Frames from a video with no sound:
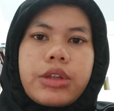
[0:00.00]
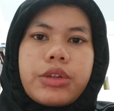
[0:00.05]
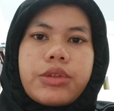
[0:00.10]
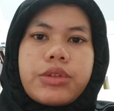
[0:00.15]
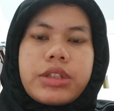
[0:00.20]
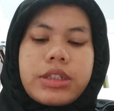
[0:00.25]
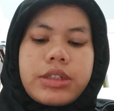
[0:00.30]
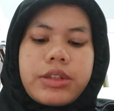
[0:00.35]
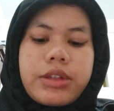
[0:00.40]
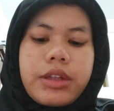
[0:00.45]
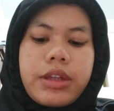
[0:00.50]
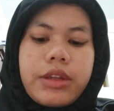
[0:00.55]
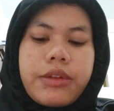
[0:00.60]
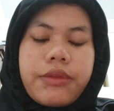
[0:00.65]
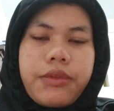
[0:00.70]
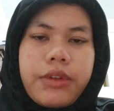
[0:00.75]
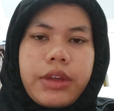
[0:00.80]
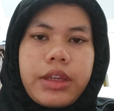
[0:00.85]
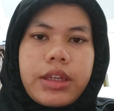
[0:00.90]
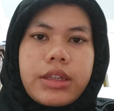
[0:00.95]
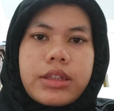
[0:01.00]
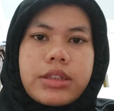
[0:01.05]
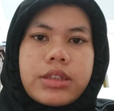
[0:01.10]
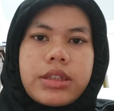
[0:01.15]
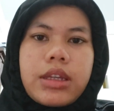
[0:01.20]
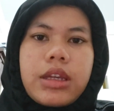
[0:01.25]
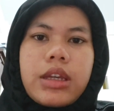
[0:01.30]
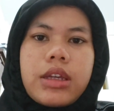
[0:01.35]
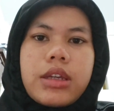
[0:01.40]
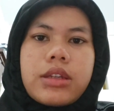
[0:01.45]
using
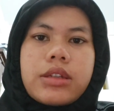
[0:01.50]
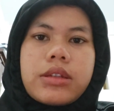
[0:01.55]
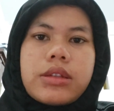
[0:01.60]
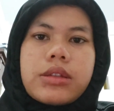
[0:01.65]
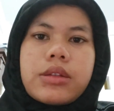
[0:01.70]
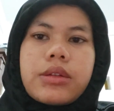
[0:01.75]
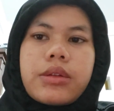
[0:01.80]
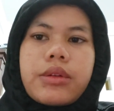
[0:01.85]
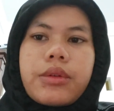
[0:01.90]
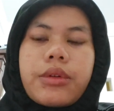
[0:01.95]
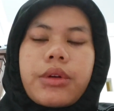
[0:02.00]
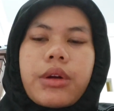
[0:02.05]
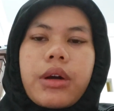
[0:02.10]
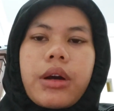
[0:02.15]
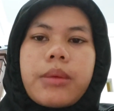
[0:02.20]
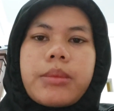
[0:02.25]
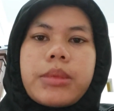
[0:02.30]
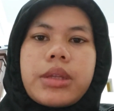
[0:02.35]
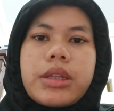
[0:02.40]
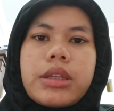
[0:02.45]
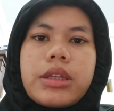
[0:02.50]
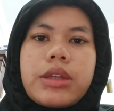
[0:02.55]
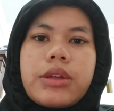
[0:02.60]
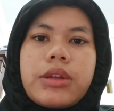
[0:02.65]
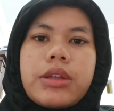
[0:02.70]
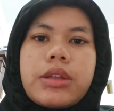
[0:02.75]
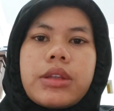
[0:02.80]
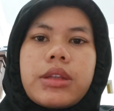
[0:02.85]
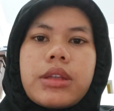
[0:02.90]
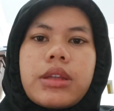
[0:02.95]
infix. So
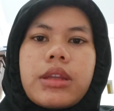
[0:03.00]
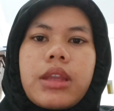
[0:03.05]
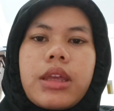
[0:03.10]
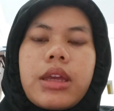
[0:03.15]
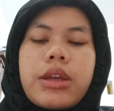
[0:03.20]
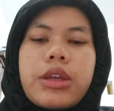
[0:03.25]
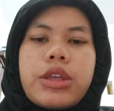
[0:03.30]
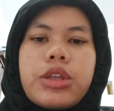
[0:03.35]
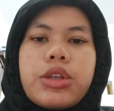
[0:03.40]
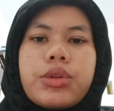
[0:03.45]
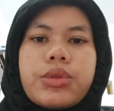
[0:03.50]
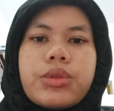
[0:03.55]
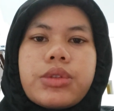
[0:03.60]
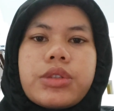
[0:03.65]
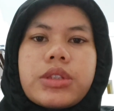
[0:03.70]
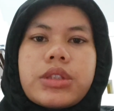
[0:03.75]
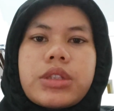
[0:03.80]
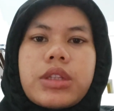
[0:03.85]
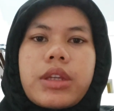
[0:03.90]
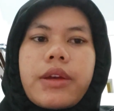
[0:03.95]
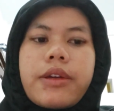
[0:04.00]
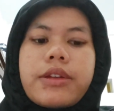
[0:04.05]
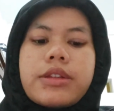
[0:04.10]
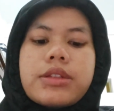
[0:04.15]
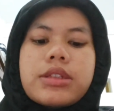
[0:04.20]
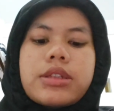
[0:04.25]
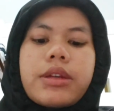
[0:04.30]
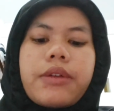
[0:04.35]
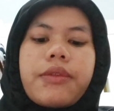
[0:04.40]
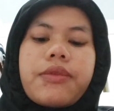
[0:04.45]
commonly they use
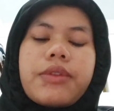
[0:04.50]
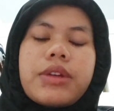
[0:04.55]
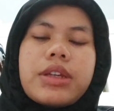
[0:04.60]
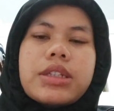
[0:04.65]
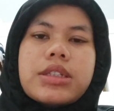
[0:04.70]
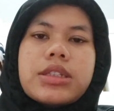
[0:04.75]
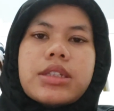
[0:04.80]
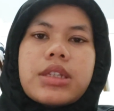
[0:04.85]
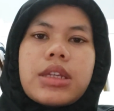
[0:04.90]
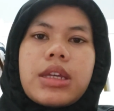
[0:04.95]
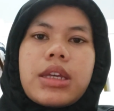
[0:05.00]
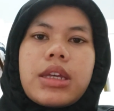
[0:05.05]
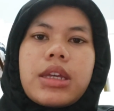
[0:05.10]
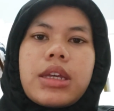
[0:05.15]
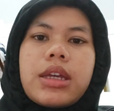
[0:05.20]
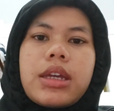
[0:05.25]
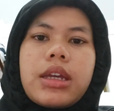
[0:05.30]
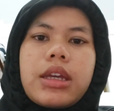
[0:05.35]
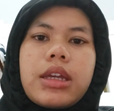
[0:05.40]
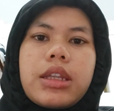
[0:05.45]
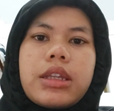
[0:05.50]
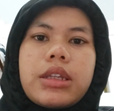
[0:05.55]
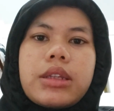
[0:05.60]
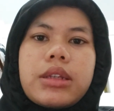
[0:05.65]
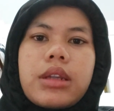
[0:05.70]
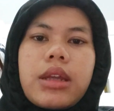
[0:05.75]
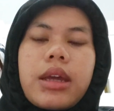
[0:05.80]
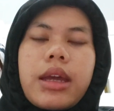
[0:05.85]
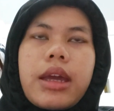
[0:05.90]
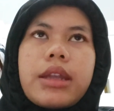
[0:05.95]
suffix
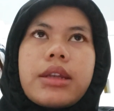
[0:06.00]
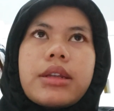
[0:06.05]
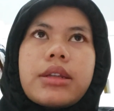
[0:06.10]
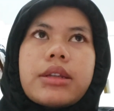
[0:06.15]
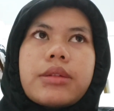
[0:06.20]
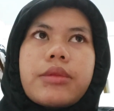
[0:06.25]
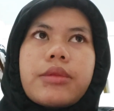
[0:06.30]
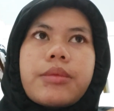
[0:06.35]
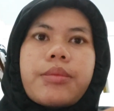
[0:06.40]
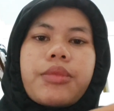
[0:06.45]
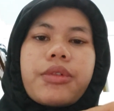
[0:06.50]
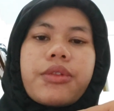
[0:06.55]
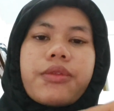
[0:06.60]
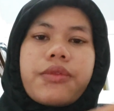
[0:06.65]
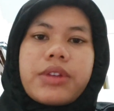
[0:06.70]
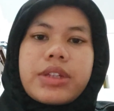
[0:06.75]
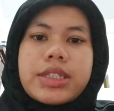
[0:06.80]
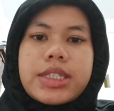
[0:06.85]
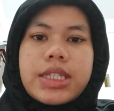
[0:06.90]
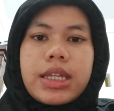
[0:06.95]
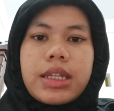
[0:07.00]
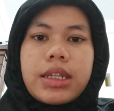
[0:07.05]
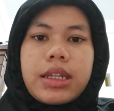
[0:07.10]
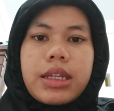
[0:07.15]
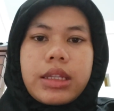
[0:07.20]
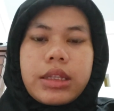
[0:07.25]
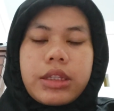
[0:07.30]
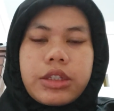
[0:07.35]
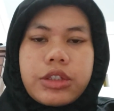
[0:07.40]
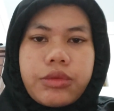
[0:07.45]
in and prefix
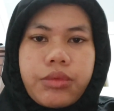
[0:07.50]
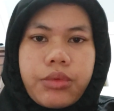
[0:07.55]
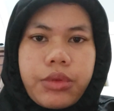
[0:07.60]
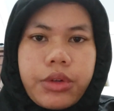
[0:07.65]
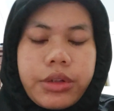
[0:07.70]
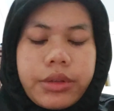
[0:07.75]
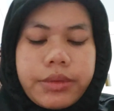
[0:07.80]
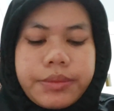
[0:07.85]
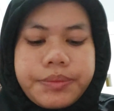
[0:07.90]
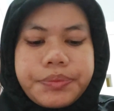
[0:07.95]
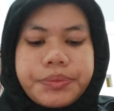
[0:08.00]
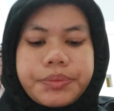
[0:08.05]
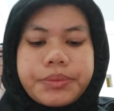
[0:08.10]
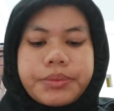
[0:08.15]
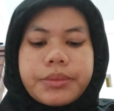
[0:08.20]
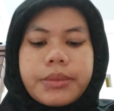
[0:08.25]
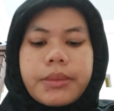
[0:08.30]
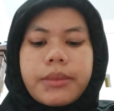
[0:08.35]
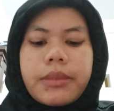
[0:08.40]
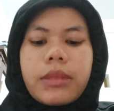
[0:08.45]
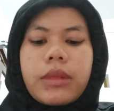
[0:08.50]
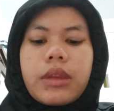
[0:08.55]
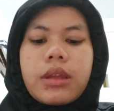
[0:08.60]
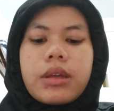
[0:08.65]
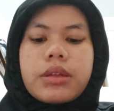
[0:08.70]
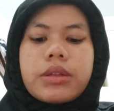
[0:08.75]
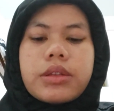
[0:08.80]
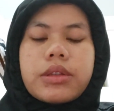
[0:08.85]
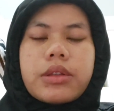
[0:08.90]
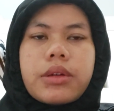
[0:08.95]
in English word.
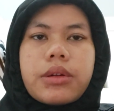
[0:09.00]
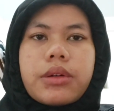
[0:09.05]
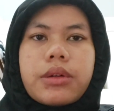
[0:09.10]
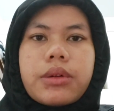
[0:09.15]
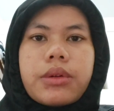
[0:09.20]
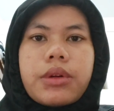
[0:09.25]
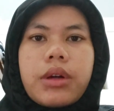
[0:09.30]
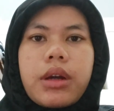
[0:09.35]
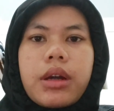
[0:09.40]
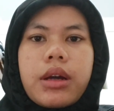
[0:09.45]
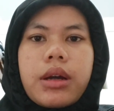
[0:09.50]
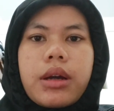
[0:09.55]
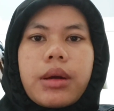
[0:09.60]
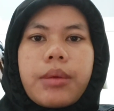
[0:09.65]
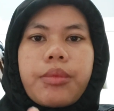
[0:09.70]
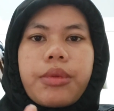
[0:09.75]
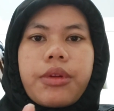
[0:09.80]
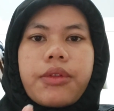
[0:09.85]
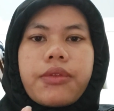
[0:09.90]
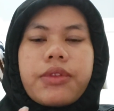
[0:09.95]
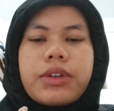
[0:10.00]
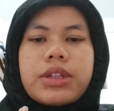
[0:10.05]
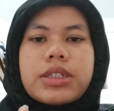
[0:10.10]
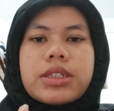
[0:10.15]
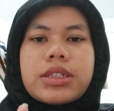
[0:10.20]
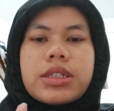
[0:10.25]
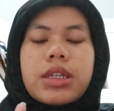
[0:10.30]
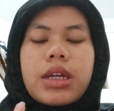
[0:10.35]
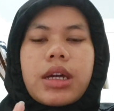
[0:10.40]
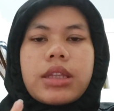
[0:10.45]
So
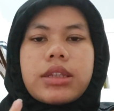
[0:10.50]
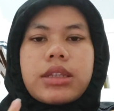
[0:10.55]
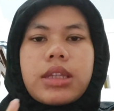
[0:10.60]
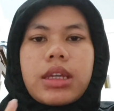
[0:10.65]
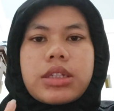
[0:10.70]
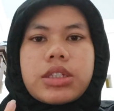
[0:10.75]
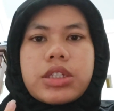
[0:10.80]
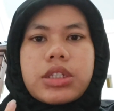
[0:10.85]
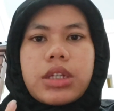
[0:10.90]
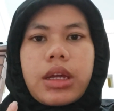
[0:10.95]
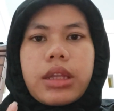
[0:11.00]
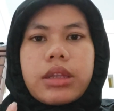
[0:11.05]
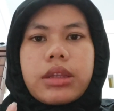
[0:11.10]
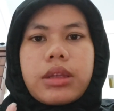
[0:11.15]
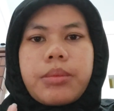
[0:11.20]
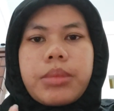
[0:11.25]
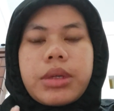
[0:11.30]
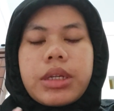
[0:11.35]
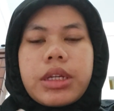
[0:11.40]
prefix attached at the